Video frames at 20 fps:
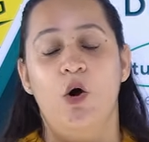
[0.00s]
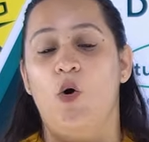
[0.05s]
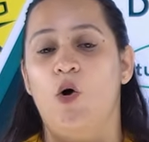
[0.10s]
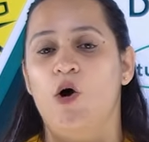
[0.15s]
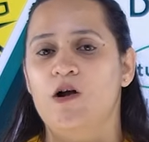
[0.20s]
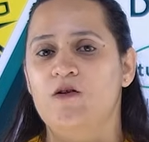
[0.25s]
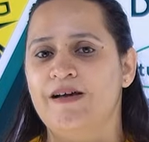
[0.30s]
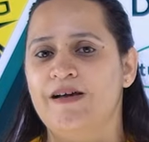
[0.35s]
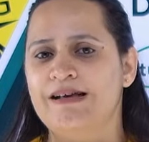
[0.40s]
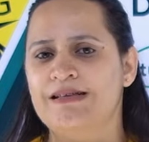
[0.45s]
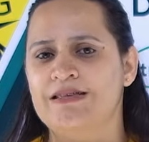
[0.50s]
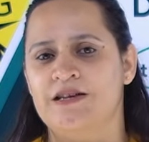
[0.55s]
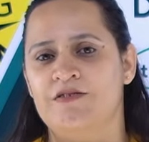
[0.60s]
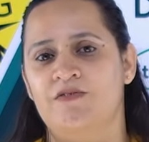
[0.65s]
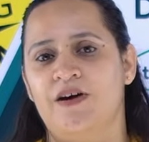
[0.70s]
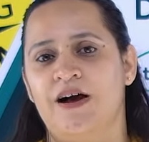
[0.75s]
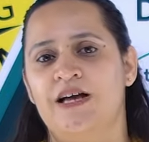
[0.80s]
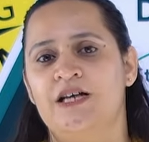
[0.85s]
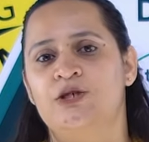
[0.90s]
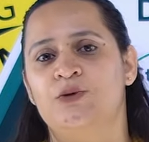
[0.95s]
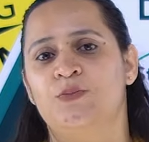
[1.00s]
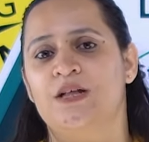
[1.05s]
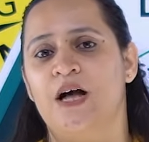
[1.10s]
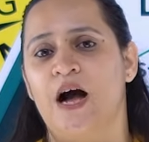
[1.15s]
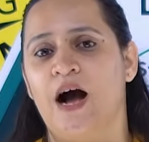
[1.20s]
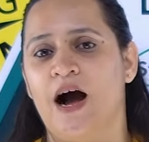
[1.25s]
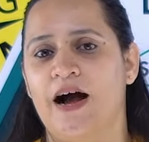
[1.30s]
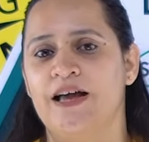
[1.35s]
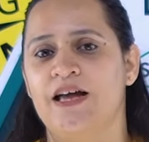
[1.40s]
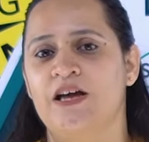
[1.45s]
Always revise with
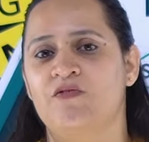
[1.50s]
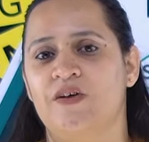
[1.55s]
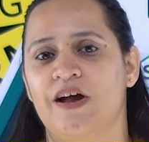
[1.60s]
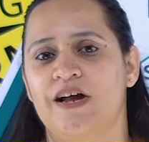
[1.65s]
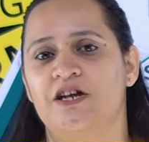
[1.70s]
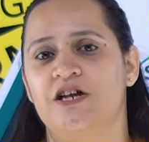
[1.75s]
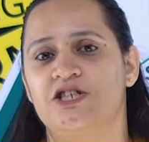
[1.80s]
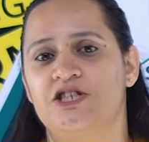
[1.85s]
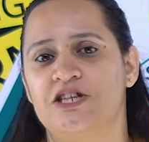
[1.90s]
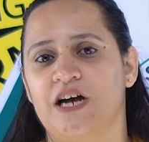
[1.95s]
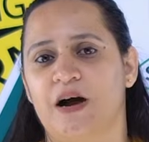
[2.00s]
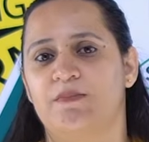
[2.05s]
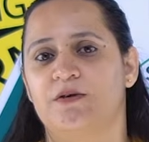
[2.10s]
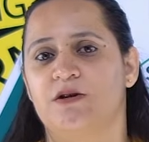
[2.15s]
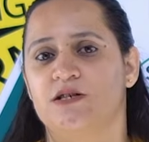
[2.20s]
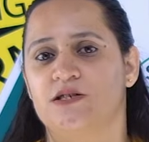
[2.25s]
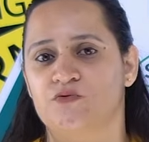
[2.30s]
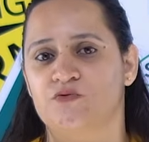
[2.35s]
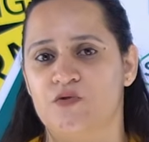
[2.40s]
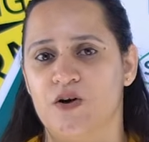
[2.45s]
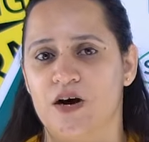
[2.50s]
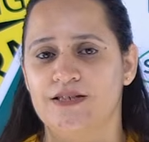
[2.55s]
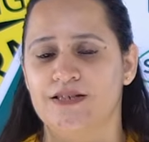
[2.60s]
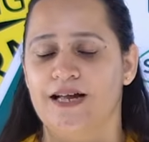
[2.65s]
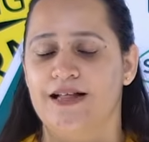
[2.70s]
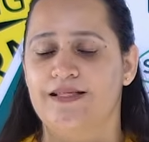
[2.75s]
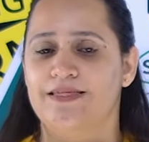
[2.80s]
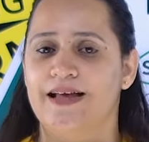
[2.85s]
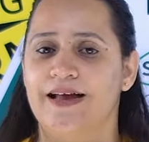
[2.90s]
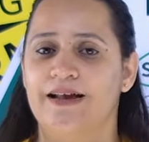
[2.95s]
the high weighted chapters
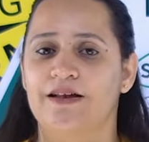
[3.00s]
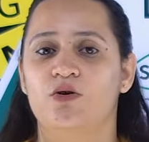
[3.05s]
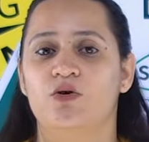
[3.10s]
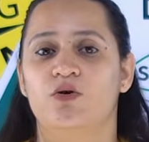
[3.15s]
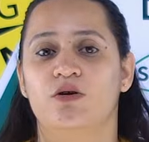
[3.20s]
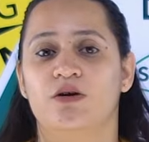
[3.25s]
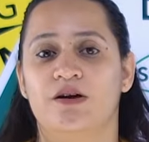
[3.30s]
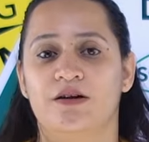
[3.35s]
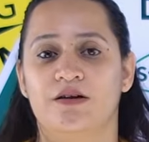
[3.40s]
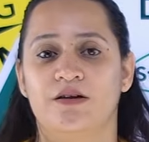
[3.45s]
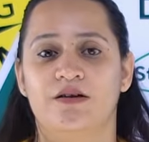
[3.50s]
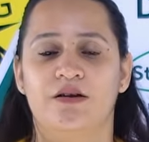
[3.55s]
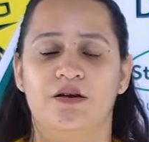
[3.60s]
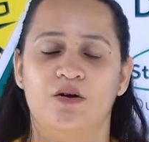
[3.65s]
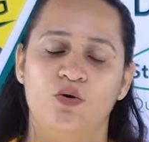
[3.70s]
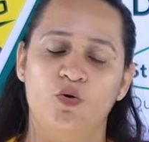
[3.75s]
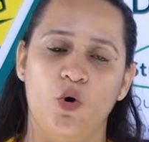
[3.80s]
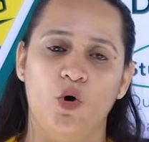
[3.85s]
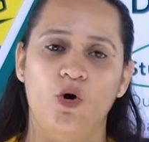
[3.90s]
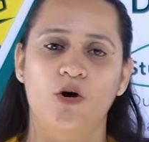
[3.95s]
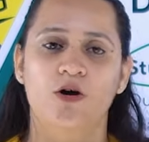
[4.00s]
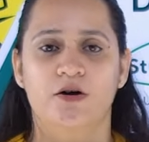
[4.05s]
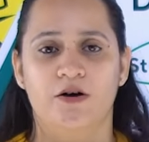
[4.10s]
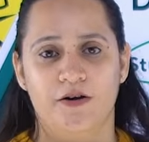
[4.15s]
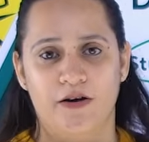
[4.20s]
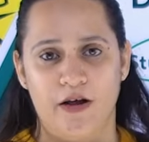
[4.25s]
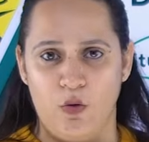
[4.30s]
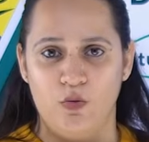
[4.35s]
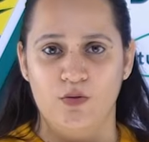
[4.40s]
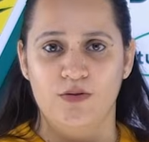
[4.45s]
first and then go
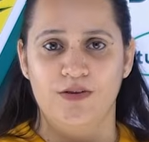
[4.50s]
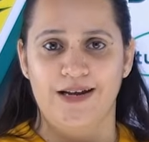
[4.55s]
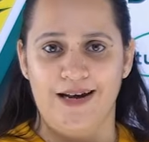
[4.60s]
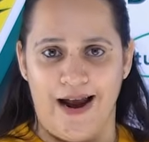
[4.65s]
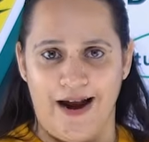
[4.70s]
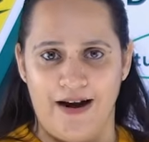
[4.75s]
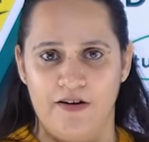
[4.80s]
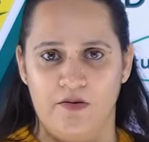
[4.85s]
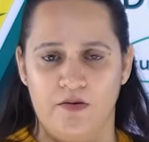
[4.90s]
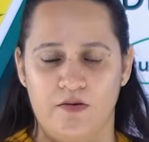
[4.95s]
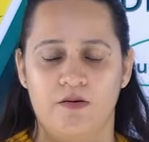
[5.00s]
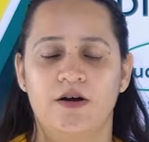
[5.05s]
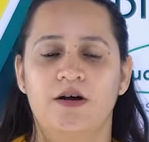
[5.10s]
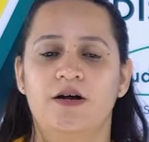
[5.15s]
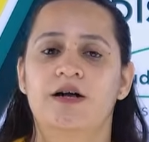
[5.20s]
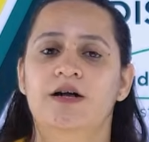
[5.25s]
down the ladder.